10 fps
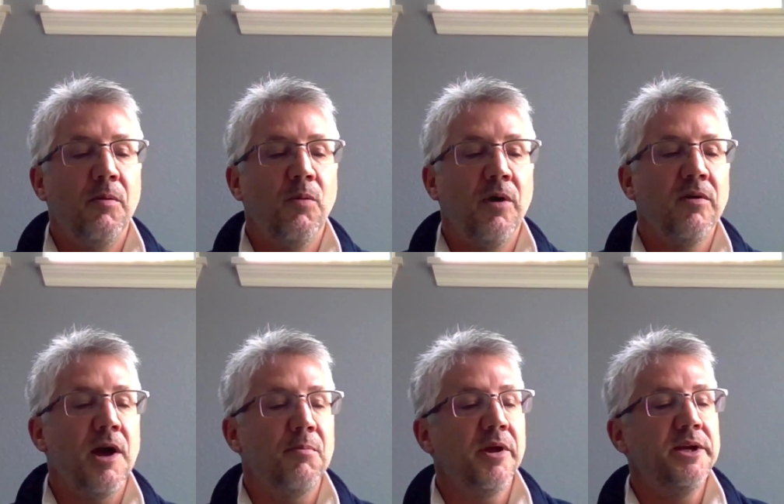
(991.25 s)
whether
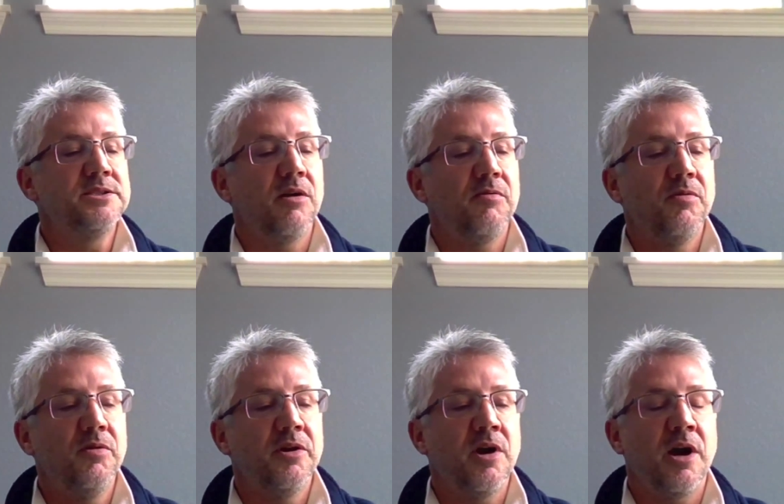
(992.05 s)
that plays out
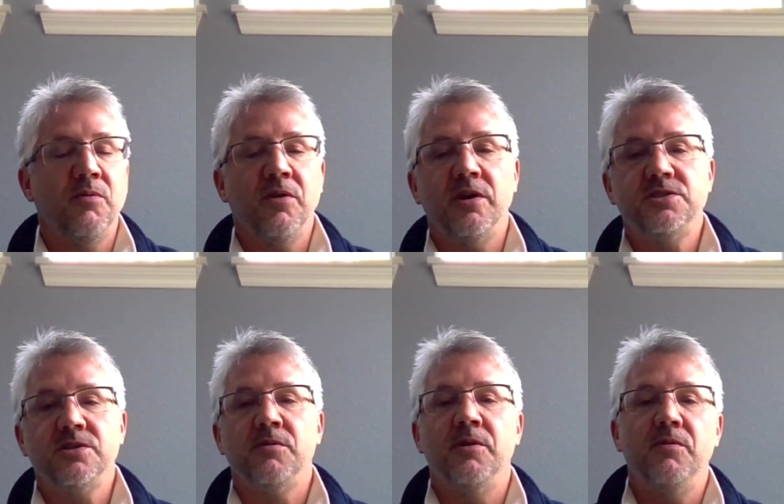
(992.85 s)
fully or not, we're not
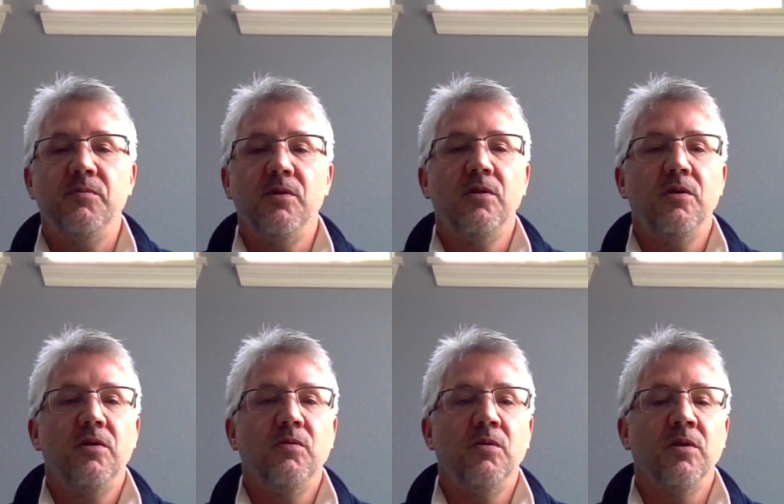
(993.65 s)
sure, but
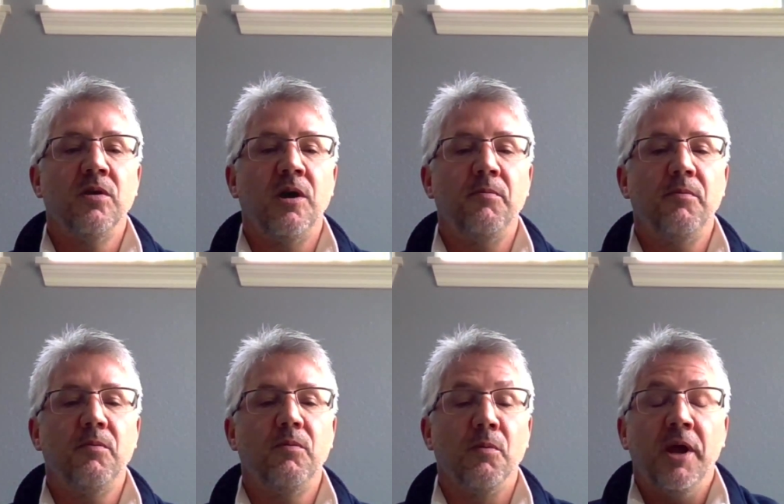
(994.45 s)

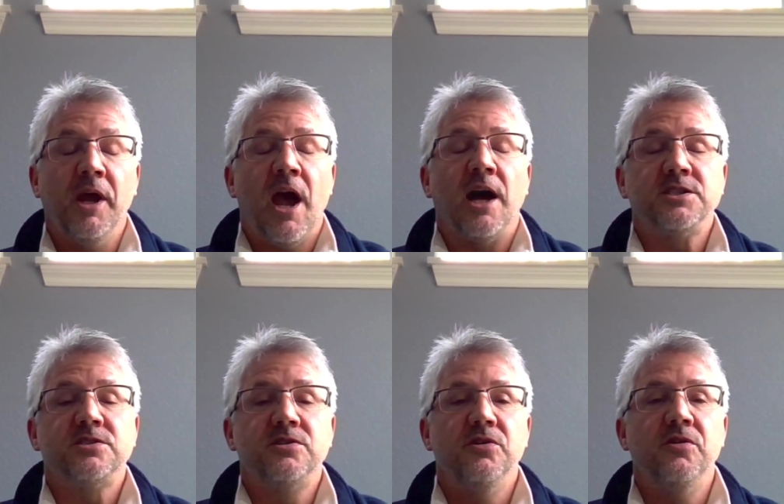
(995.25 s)
we're being
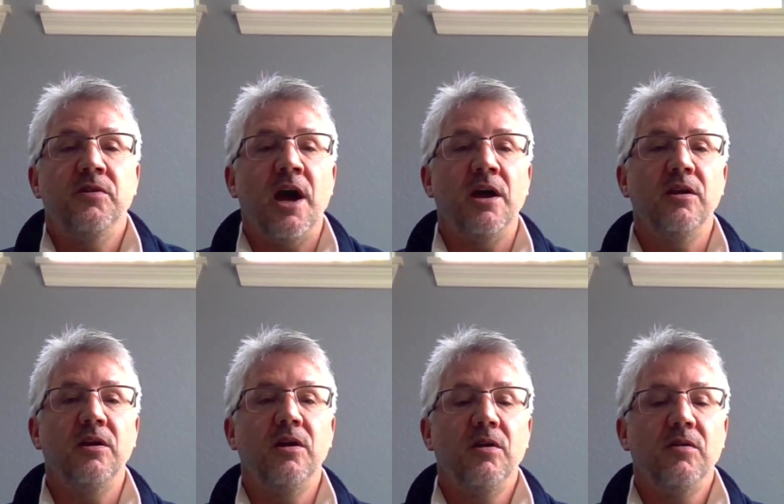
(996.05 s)
asked to do that
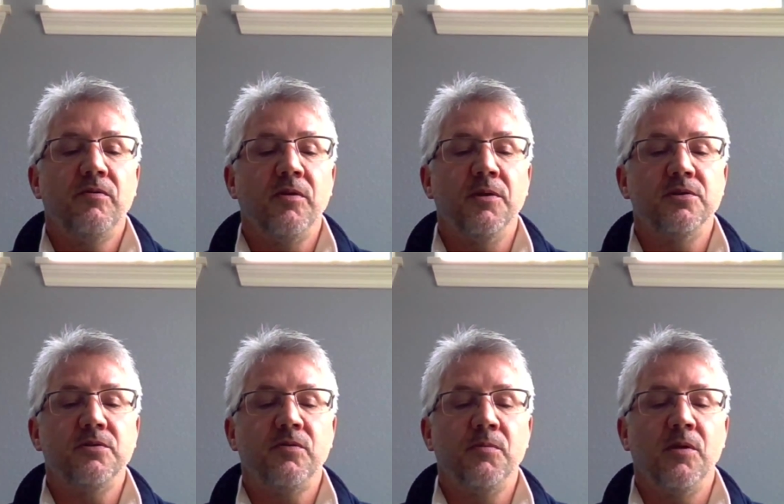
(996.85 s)
from
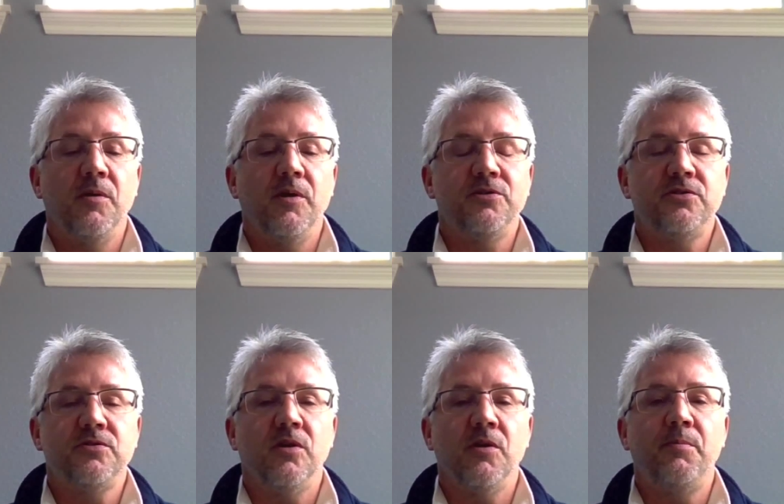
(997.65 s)

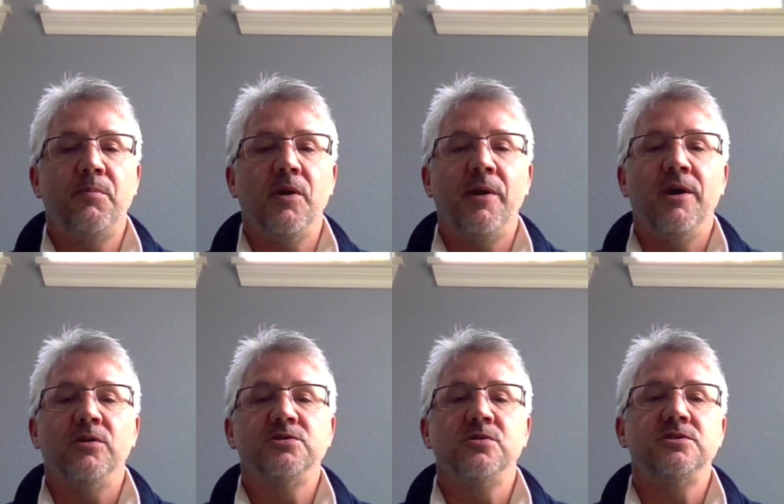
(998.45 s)
our apparel
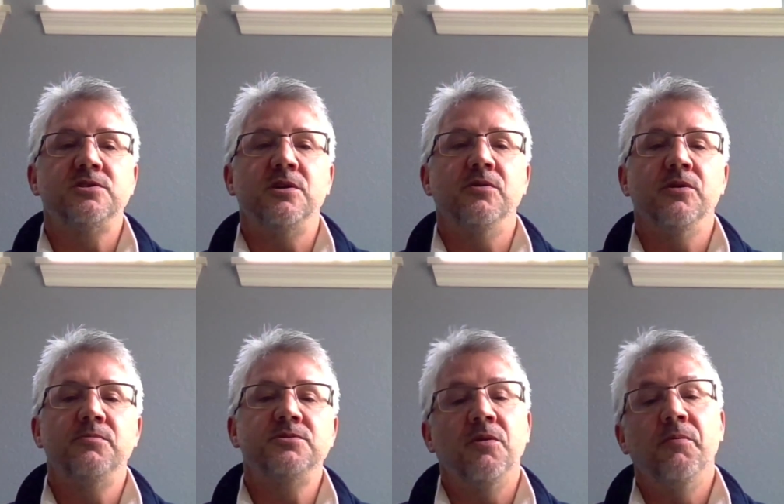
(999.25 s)
sourcing
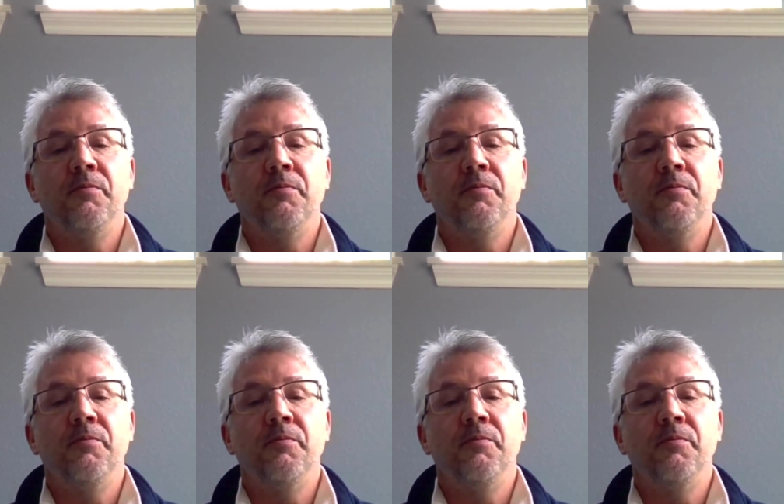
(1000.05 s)
group. So